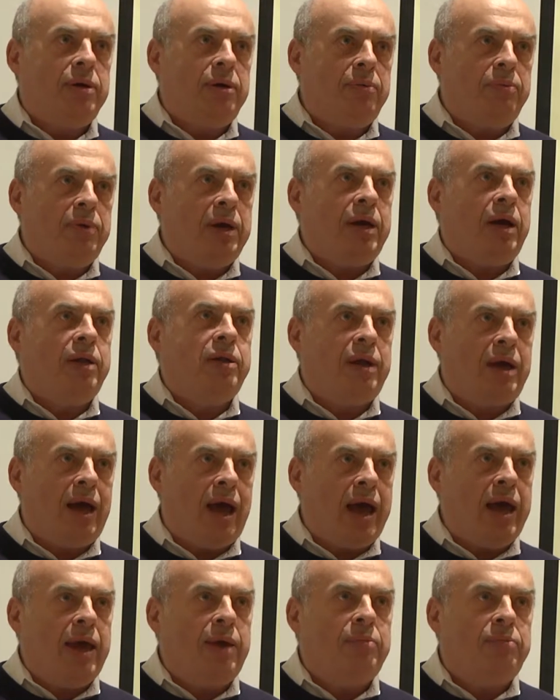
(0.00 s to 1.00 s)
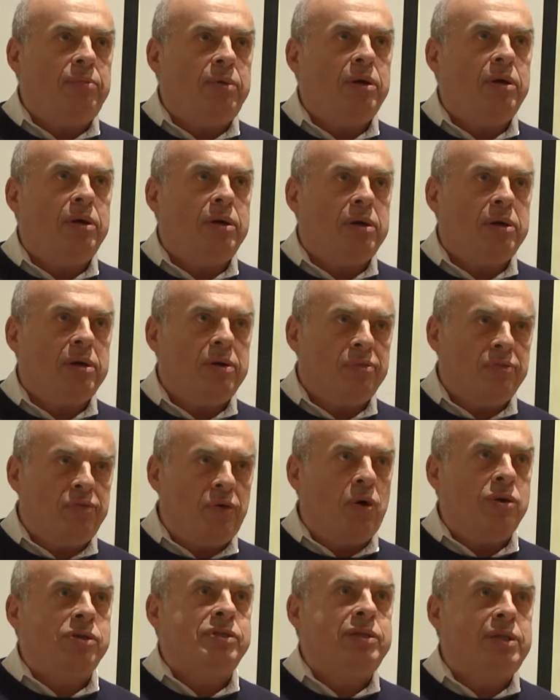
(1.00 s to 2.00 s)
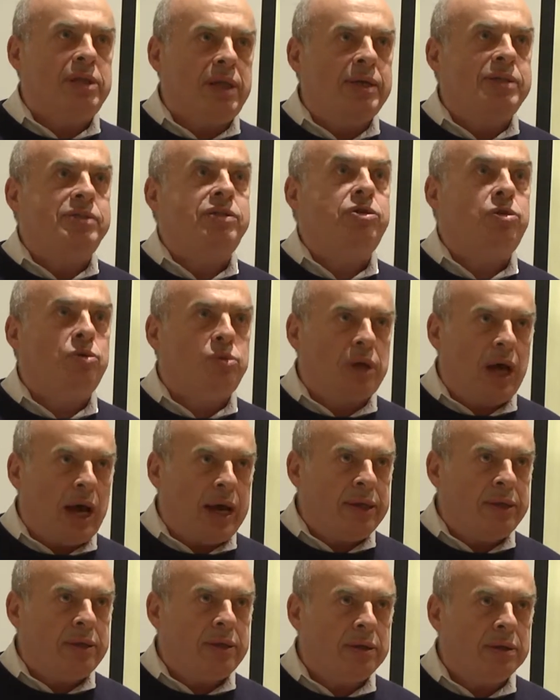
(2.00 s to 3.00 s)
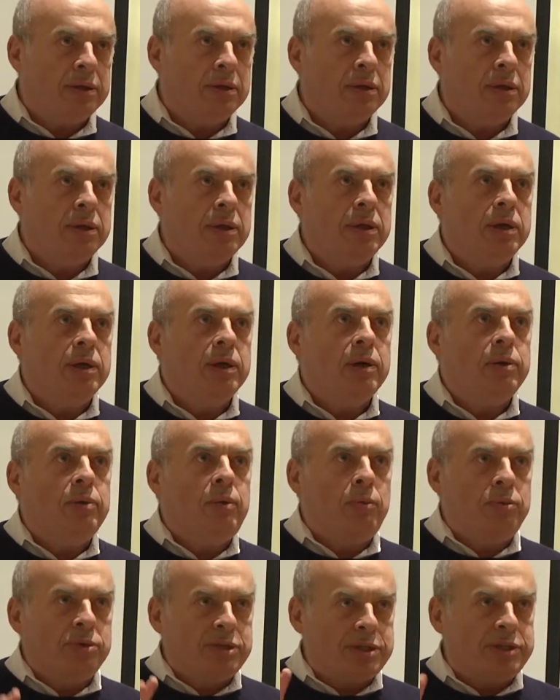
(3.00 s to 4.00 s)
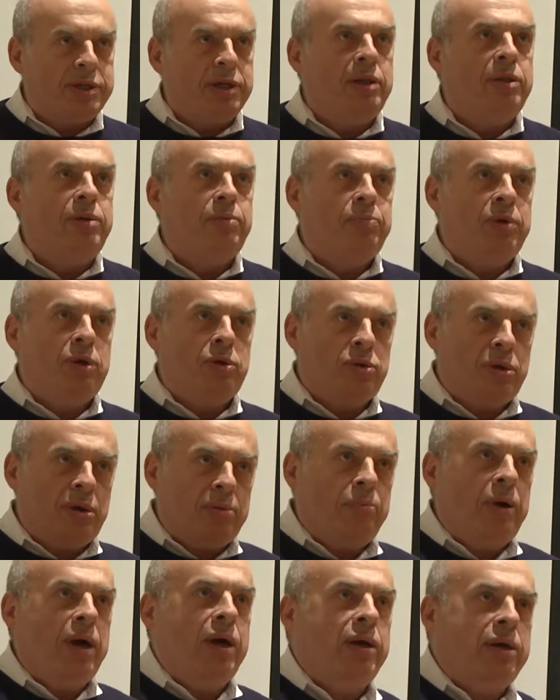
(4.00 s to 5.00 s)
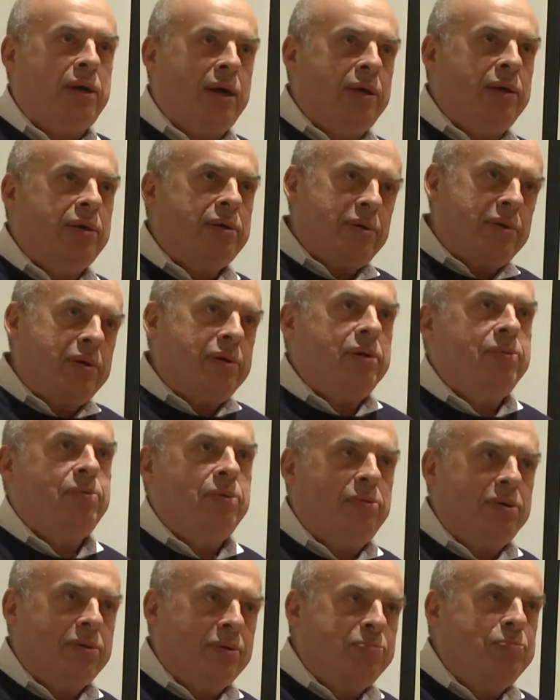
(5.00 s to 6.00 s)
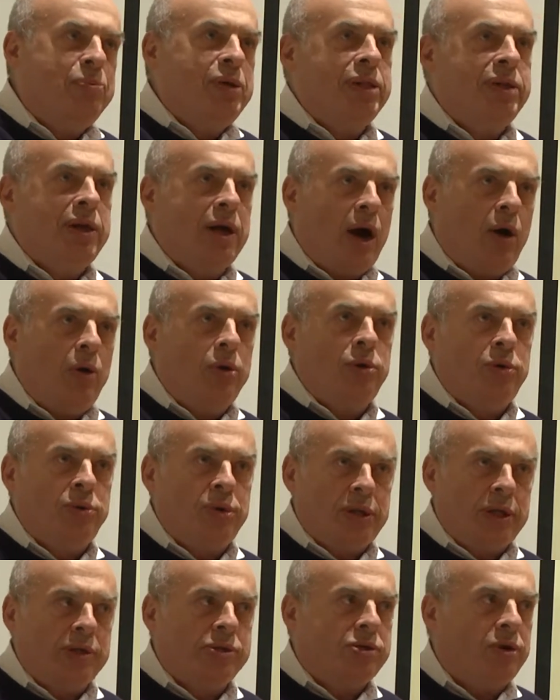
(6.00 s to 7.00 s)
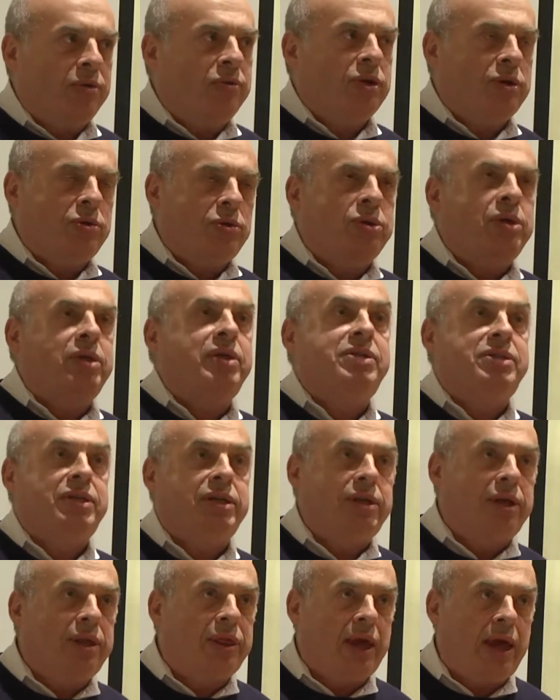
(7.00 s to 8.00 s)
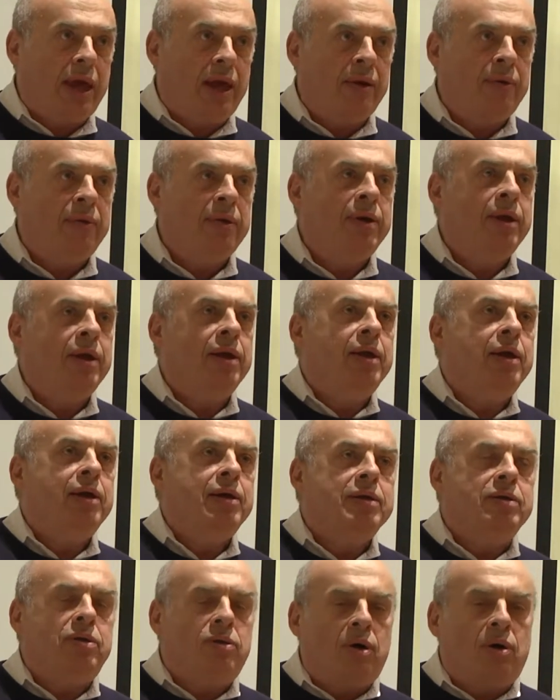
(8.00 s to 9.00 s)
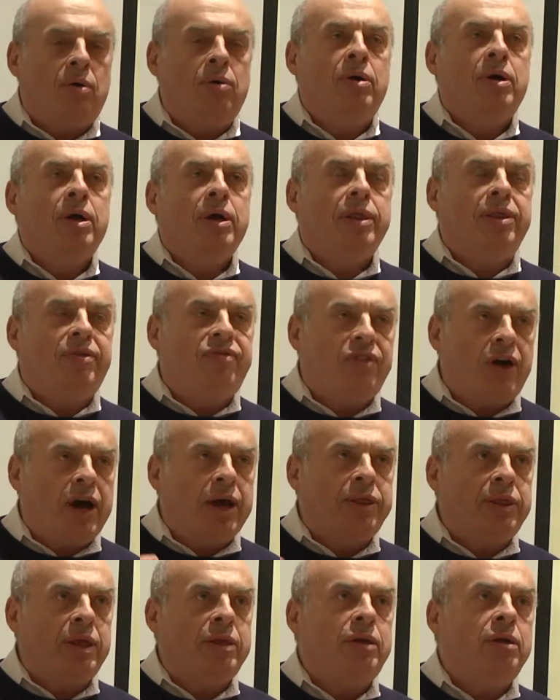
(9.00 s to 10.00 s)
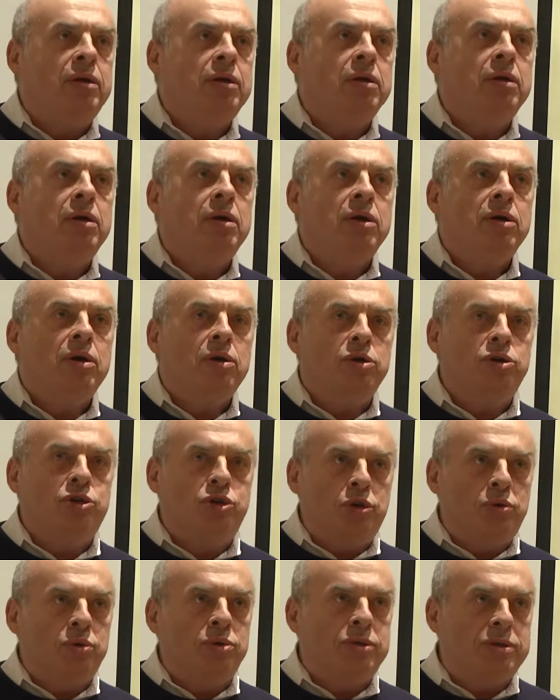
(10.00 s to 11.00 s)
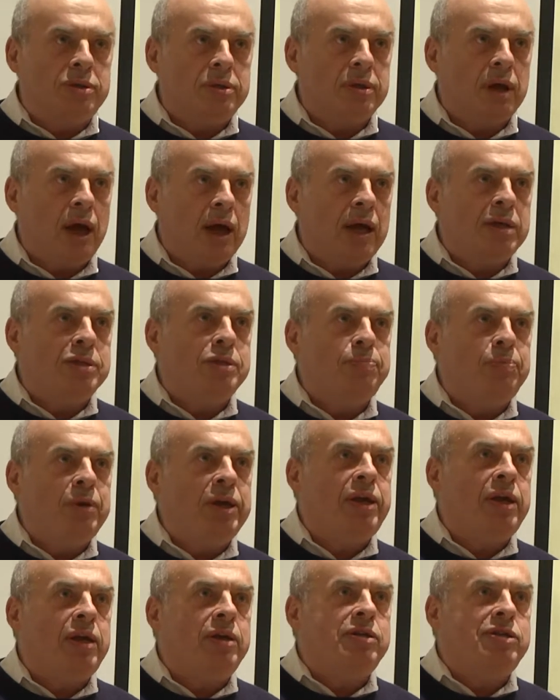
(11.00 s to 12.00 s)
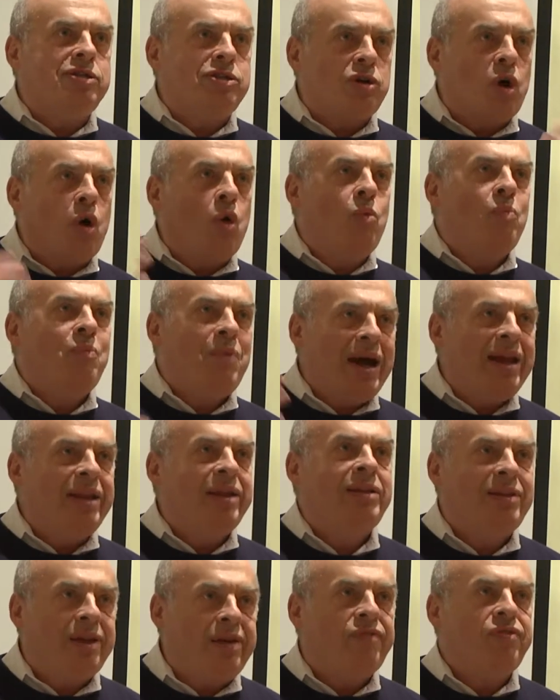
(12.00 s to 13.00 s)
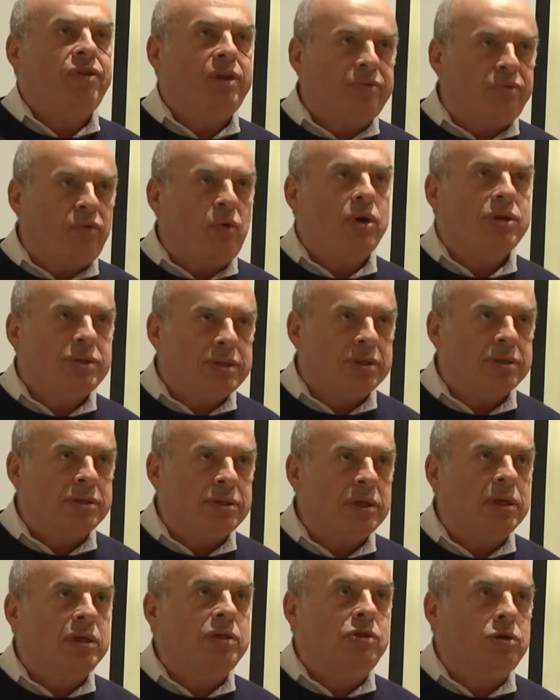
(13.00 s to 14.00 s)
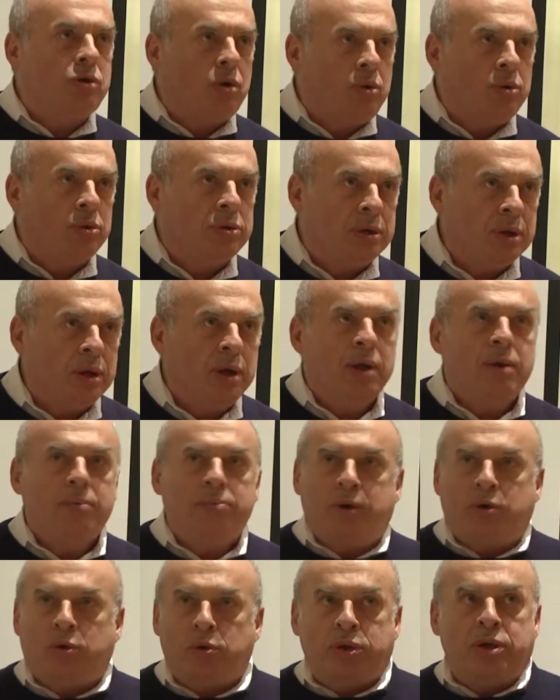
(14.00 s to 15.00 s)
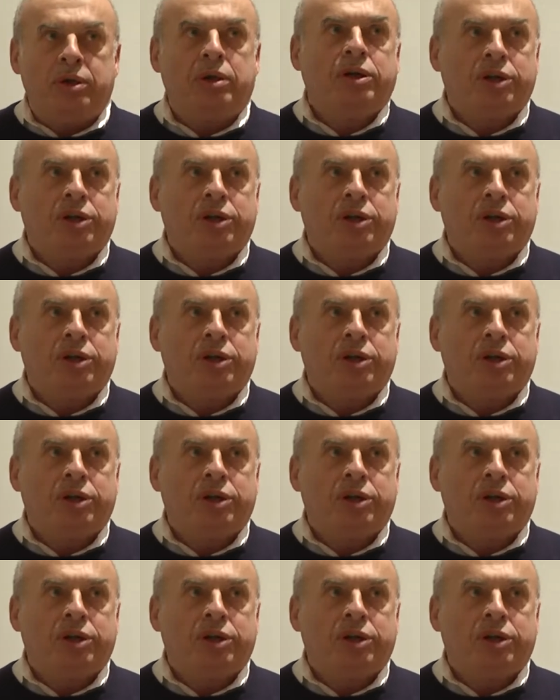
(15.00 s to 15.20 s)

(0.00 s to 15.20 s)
we had the aim, first let's unite, we would still be building our unity in Soviet Union and sitting there. So the fact that Jews are speaking so many different voices, it's good. We could